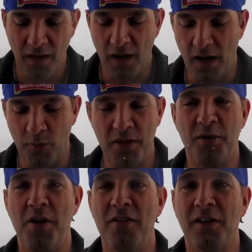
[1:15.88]
Uh,
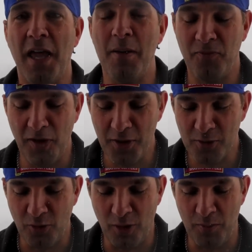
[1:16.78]
whether you have a
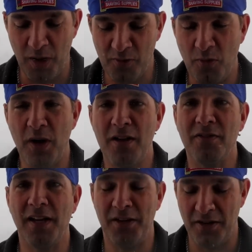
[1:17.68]
campfire or a
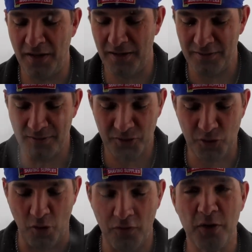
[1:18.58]
microwave and uh,
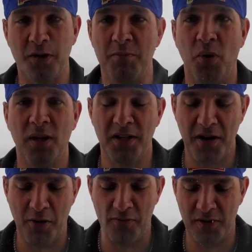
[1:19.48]
stove, you can boil it
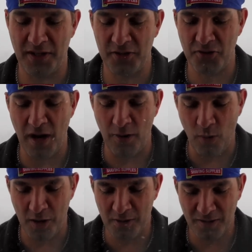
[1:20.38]
however you get your hot
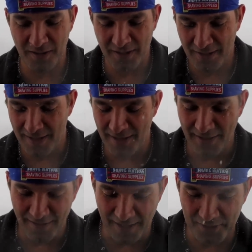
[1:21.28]
water.
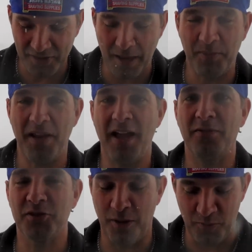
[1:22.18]
I just happen to
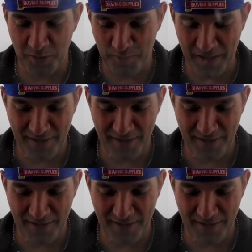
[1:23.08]
have some with me.